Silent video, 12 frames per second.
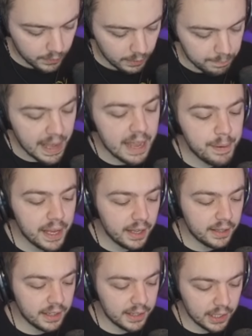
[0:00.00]
Maybe
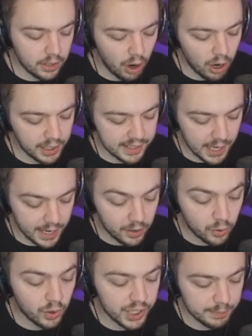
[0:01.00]
the card has like
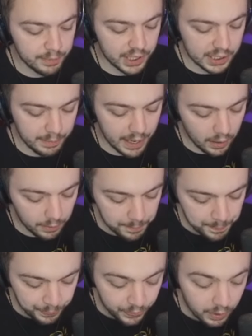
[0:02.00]
Christmas smell,
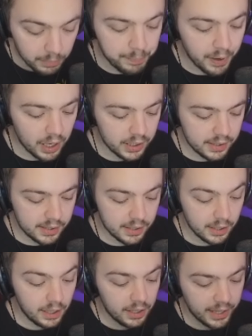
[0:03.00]
but
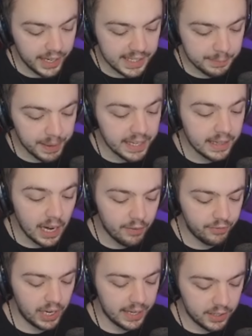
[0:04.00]
it's been there
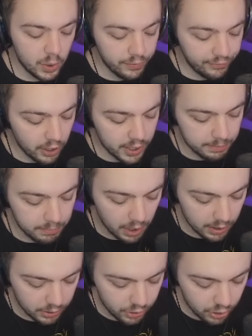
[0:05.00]
for like 2 fucking
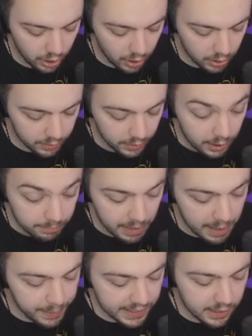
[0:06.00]
months, so
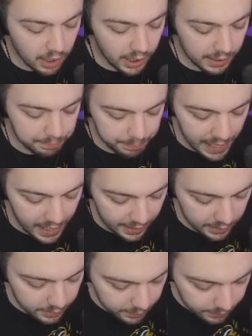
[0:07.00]
maybe it's gone like bad.